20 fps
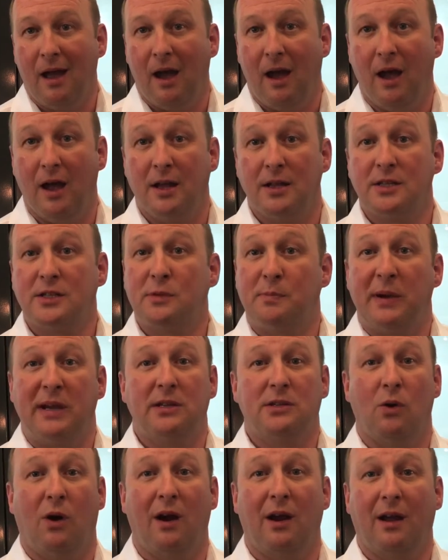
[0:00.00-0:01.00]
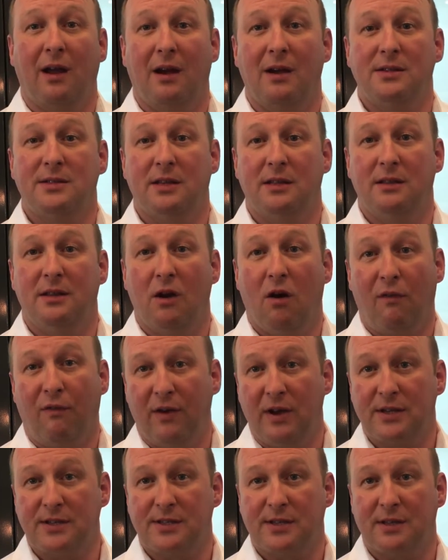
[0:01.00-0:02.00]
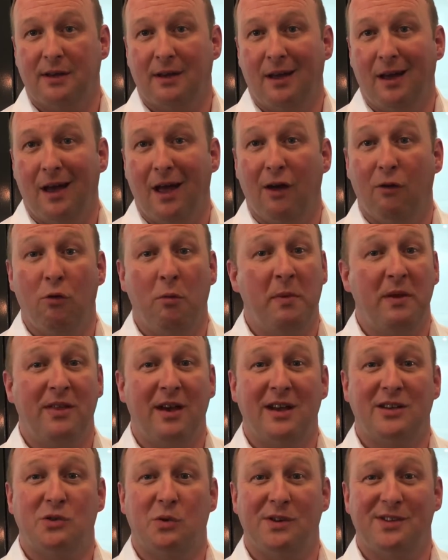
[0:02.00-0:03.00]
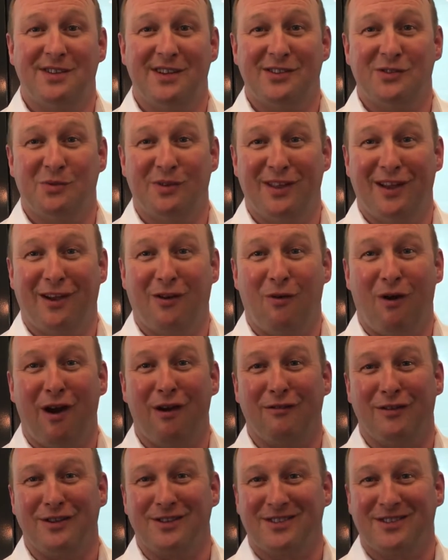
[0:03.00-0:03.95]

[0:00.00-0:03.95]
and speak to our guys in the office, and we'll be there to assist with inquiries.